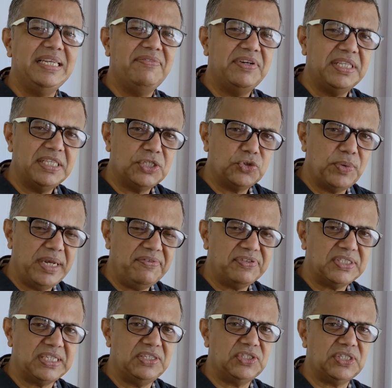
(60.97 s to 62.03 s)
even in the
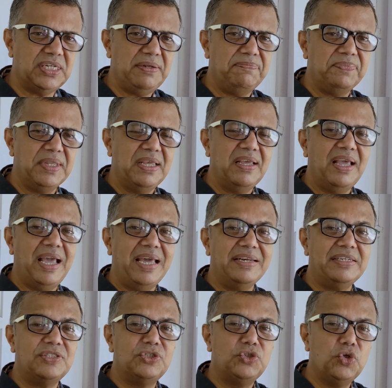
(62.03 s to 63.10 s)
21st century, and its